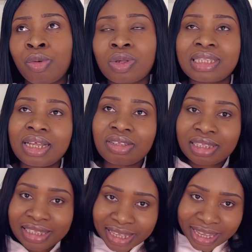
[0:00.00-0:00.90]
was not
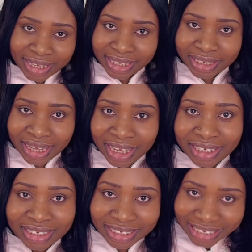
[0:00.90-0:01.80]
saying
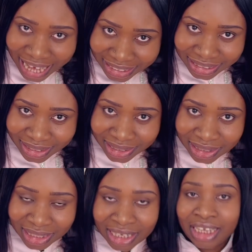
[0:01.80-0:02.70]
that
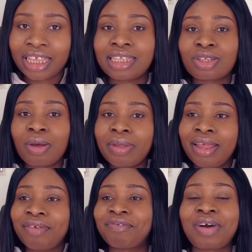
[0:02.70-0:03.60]
he's coming
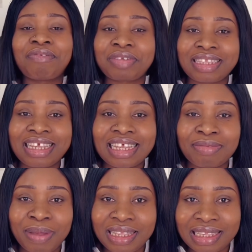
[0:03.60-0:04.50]
for a 14 years
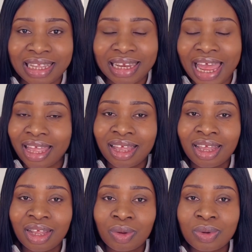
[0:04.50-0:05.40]
birthday. Like,
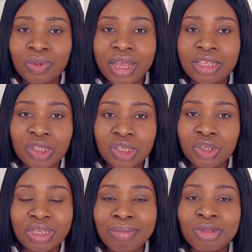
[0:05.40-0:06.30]
which one is
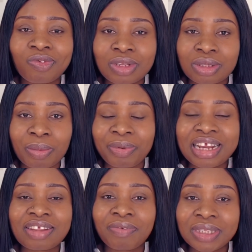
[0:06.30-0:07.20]
he came to
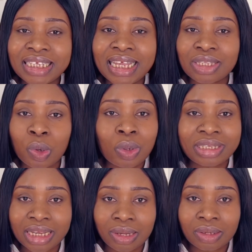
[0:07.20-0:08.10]
surprise a 14 years old
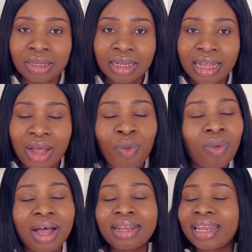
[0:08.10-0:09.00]
girl?
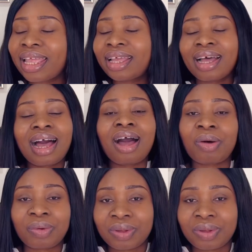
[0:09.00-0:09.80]
Like how?